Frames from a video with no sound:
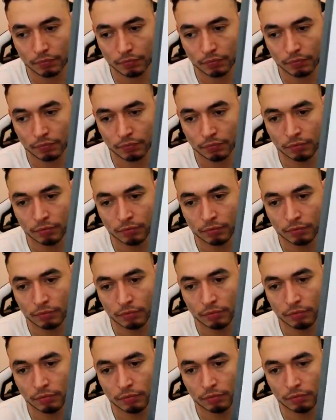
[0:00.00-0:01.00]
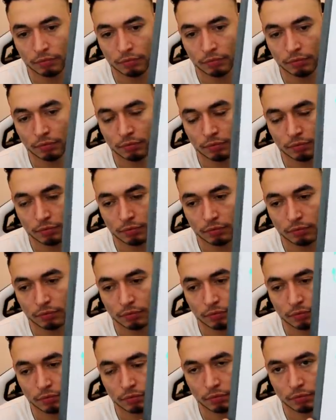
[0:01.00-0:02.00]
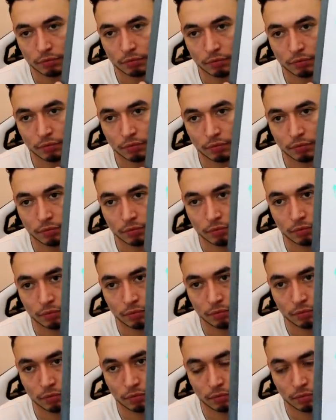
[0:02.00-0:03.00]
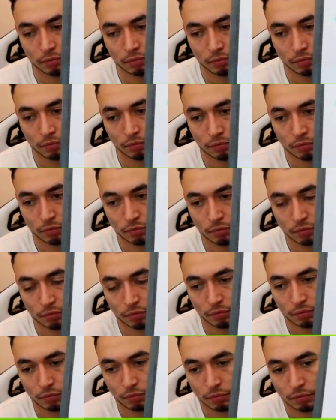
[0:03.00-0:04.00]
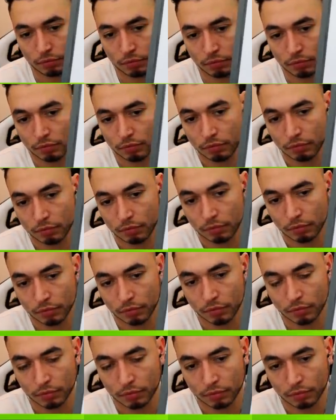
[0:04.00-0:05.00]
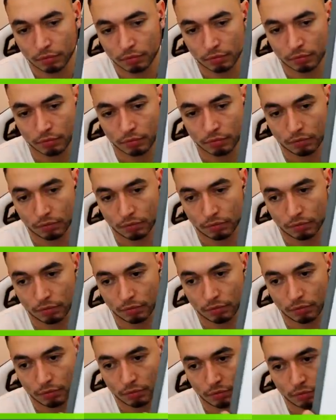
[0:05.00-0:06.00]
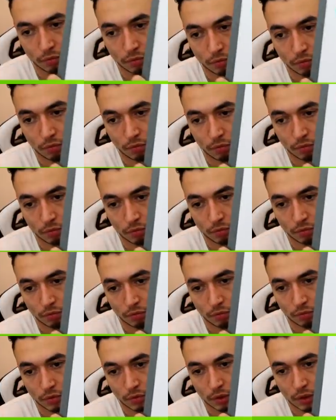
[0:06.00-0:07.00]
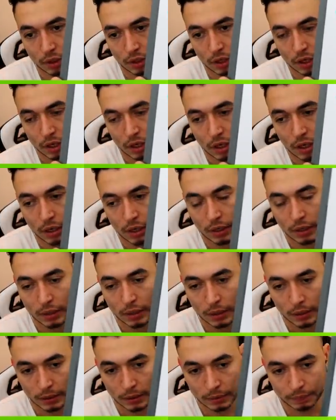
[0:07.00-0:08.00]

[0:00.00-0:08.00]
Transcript: The person shown says nothing.